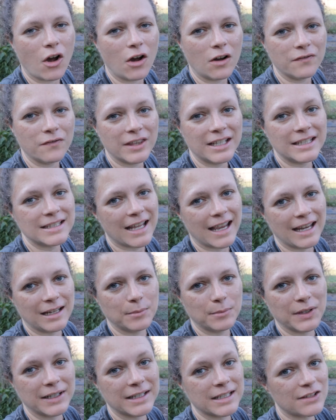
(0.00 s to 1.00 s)
off these
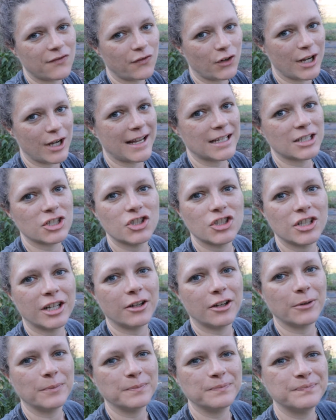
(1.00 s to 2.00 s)
eggplants for next
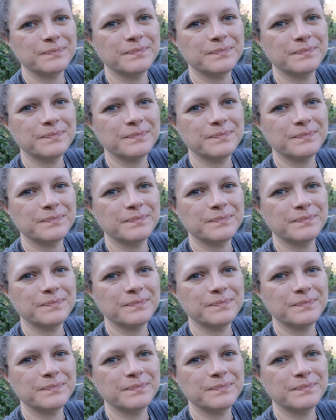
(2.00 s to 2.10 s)
year